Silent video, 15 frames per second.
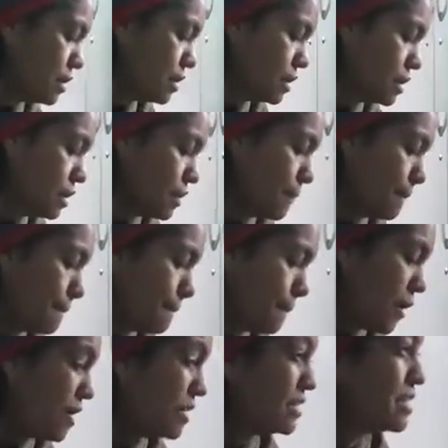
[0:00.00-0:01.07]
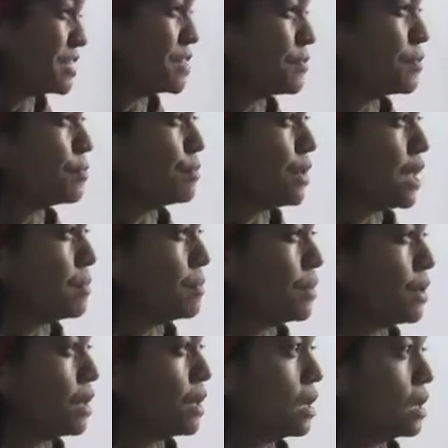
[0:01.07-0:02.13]
issue from different ways
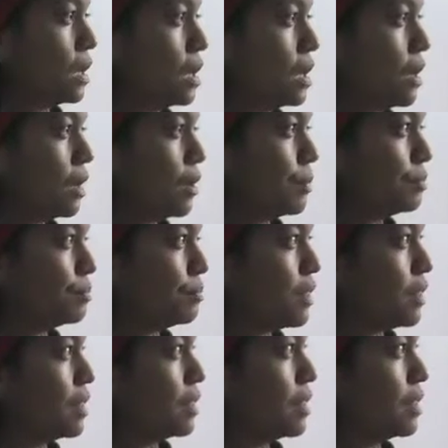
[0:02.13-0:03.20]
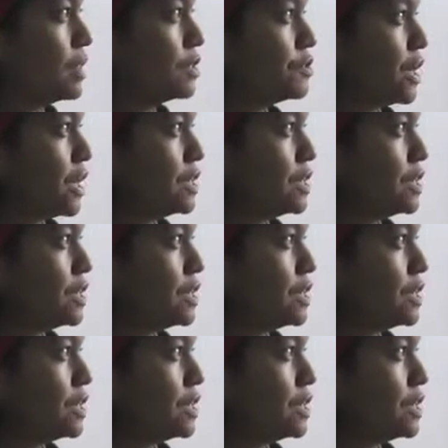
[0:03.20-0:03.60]
and that for me